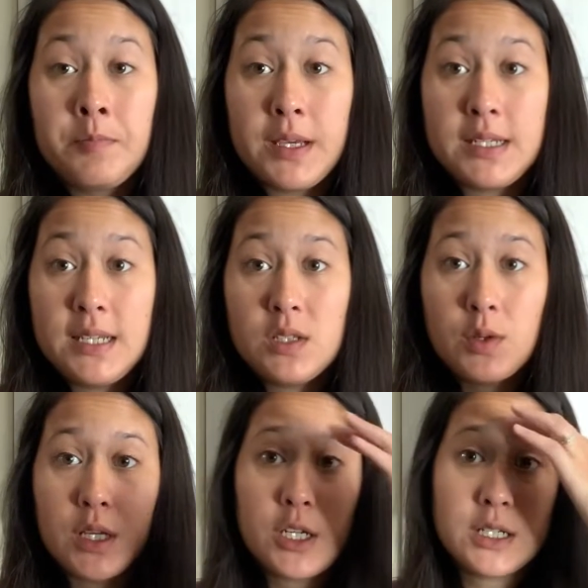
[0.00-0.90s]
It tastes
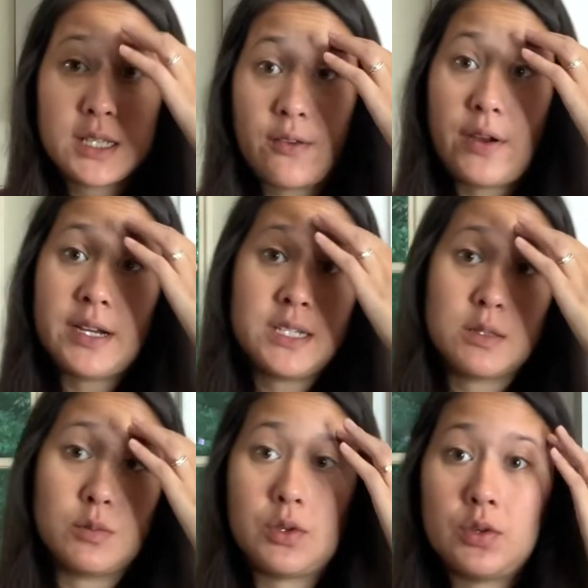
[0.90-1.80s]
really good. It's like very
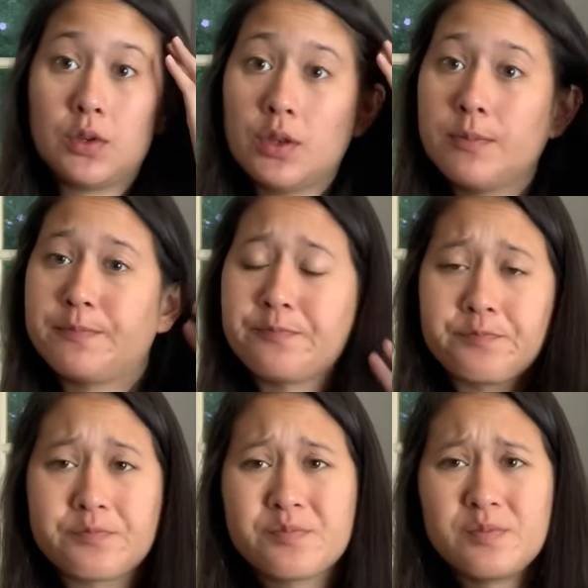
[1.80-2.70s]
smooth,
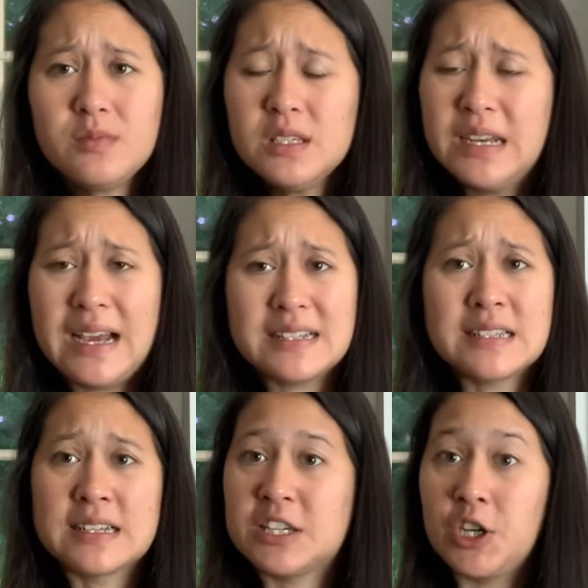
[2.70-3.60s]
and it has
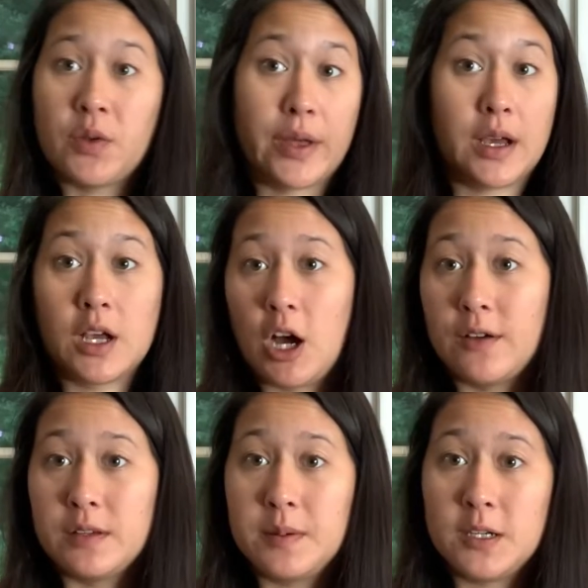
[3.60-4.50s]
like, you know, like a
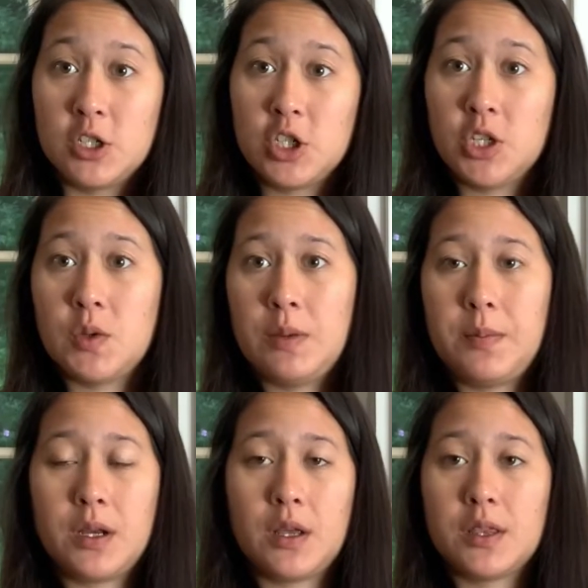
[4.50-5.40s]
coffee punch to it,
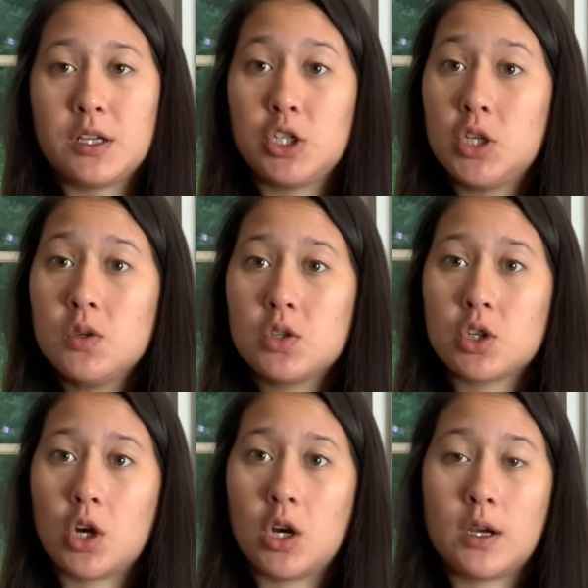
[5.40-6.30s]
but nothing too
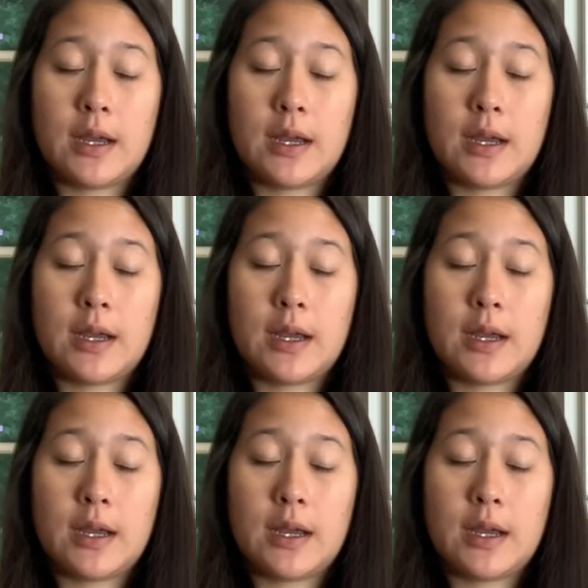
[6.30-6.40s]
strong.